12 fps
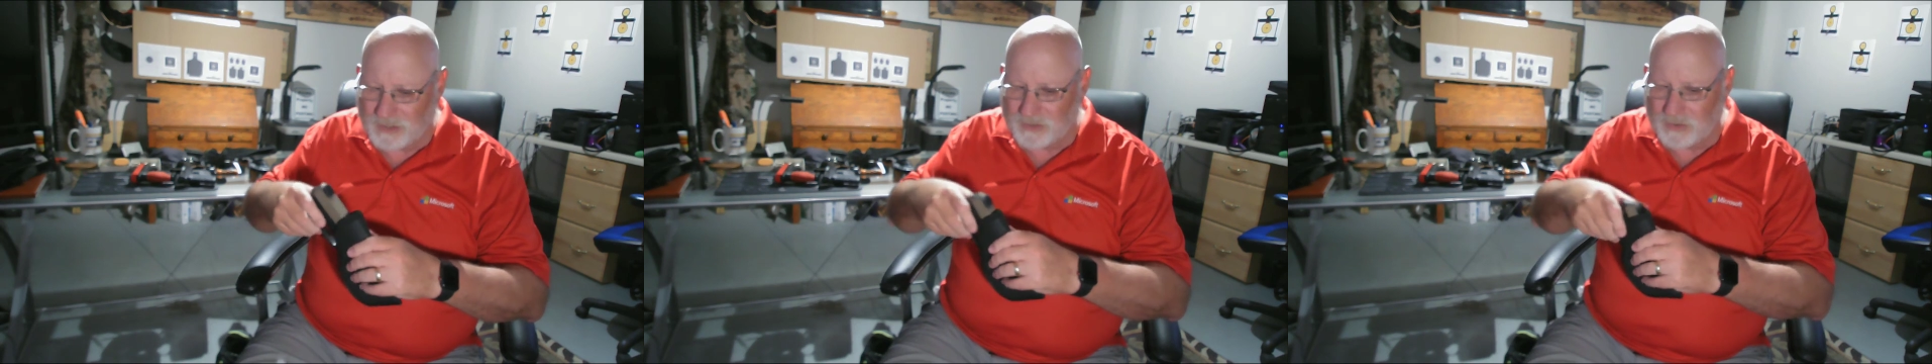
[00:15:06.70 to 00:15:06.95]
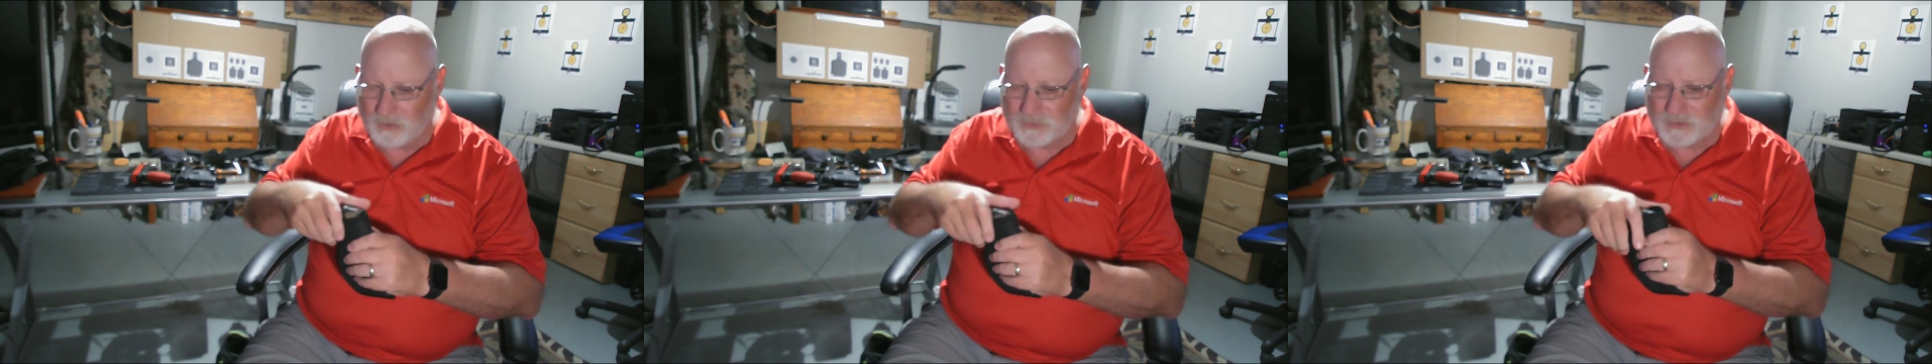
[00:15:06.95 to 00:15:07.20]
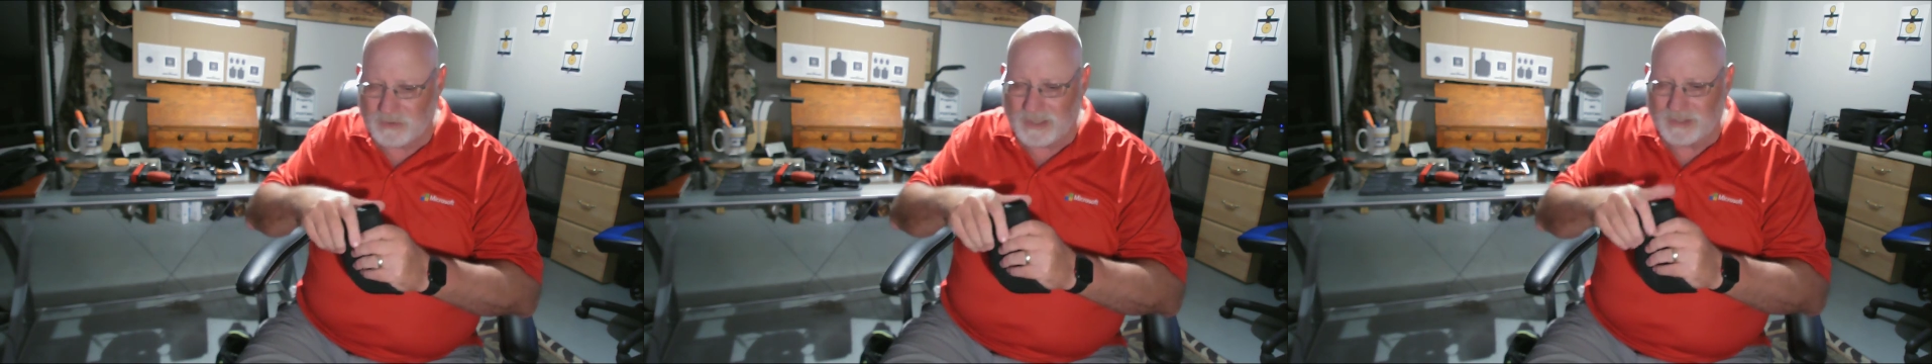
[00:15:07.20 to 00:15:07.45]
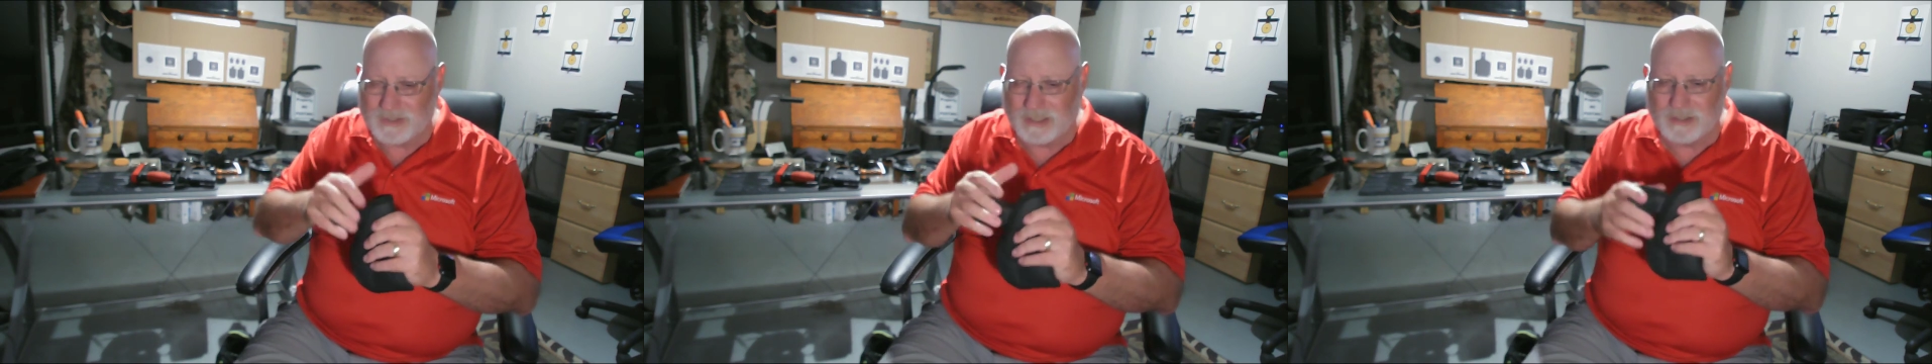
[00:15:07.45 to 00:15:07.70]
this holster
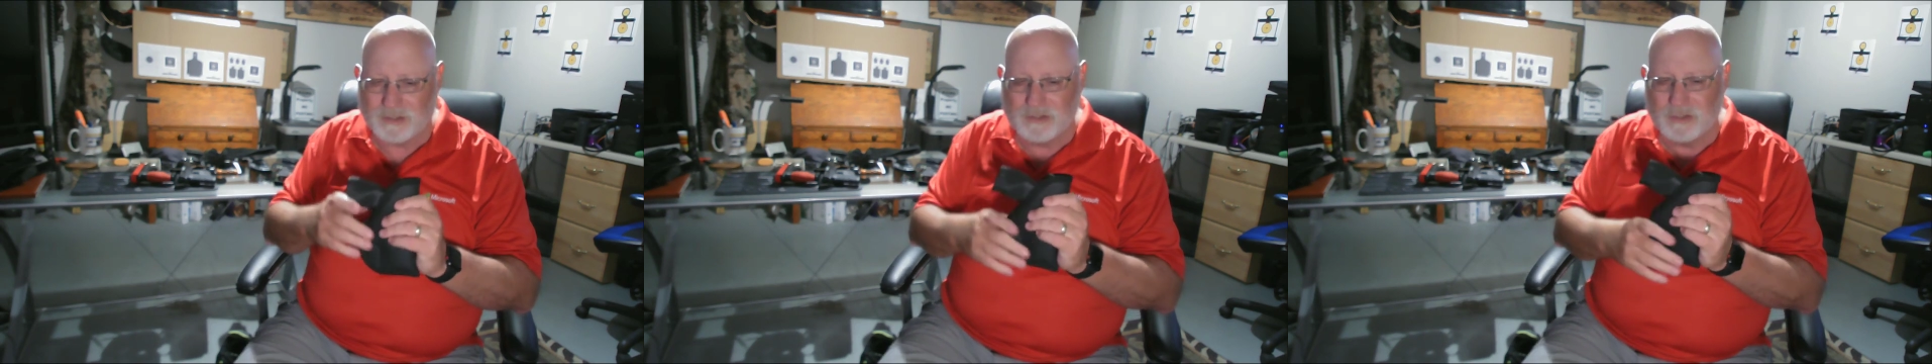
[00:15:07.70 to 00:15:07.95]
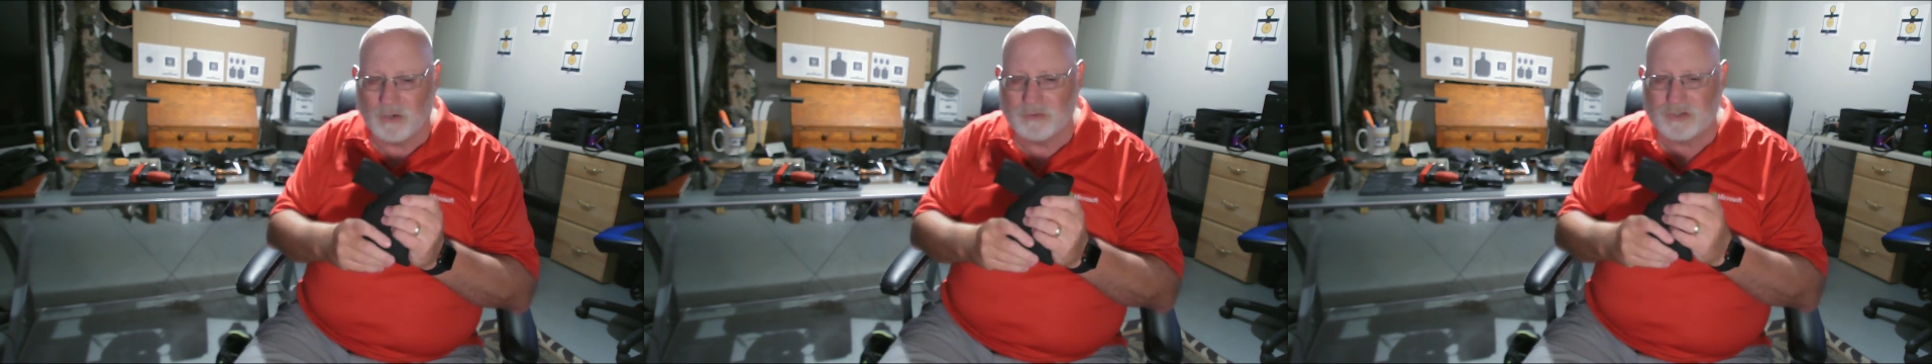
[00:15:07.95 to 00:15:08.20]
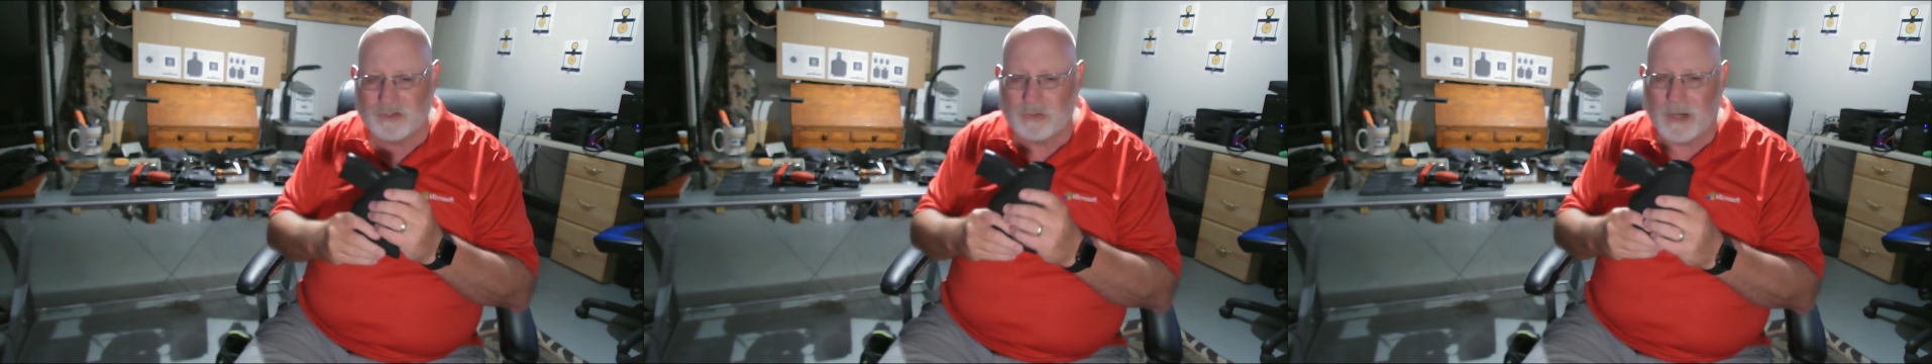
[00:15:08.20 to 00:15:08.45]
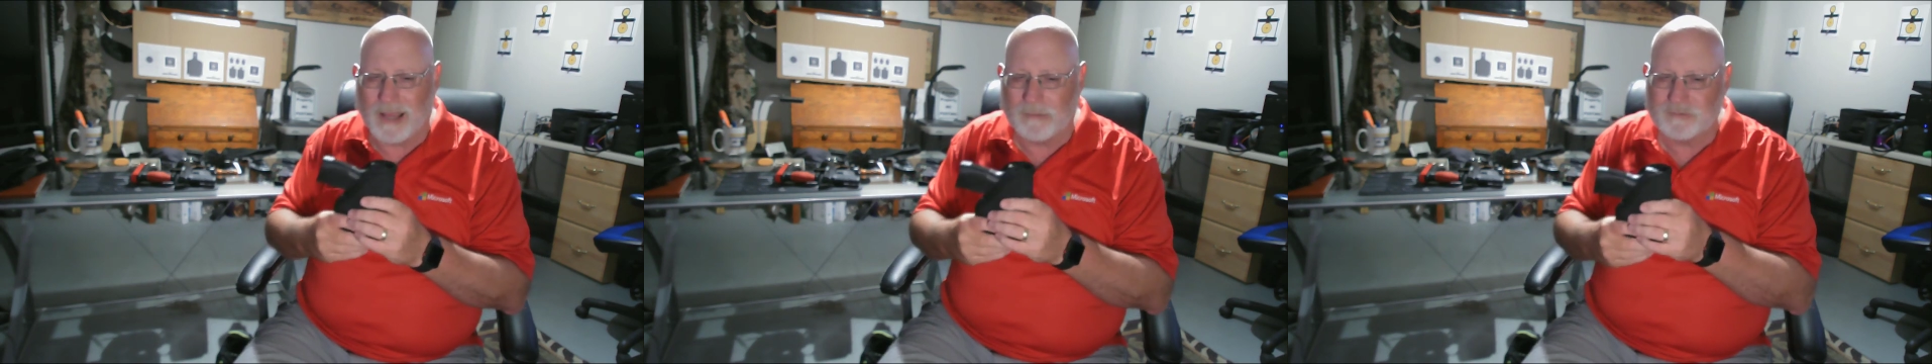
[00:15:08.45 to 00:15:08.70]
is. And there's no
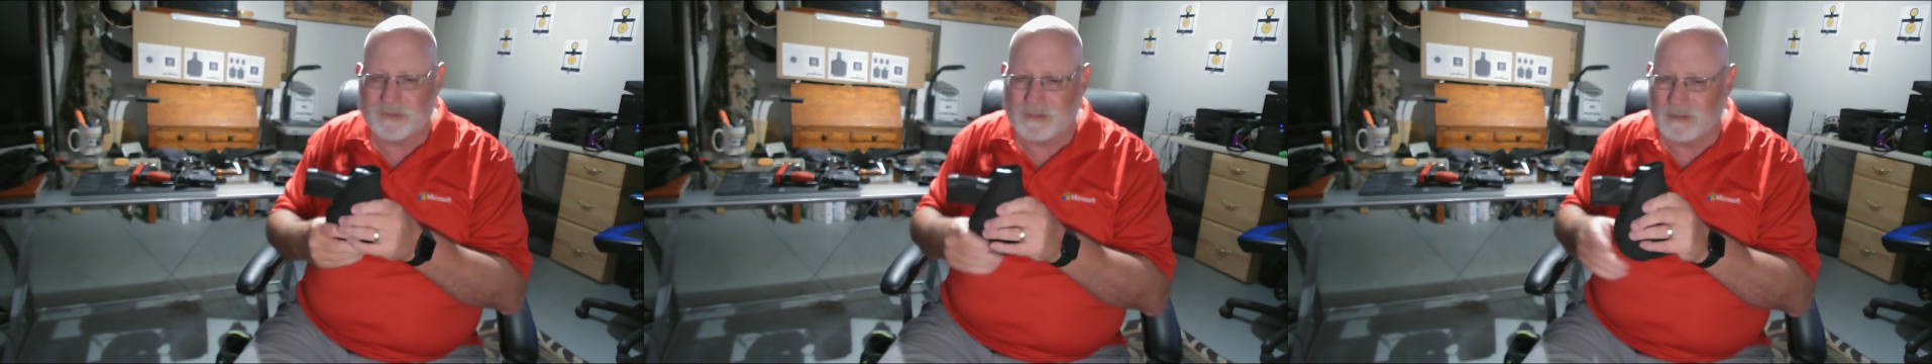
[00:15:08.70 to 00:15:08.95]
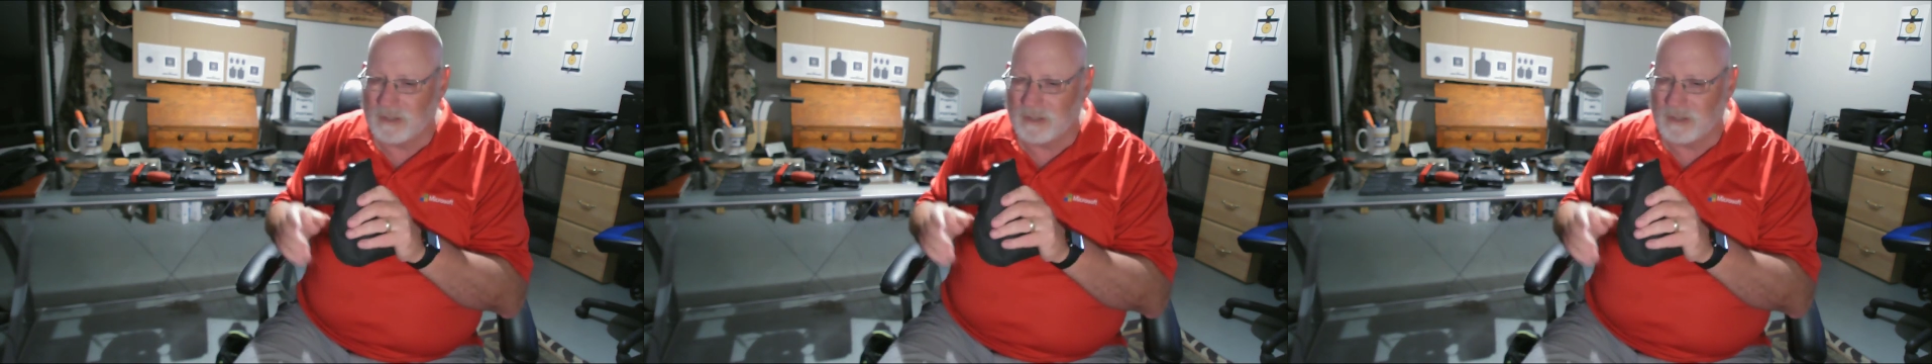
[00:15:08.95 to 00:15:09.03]
straps.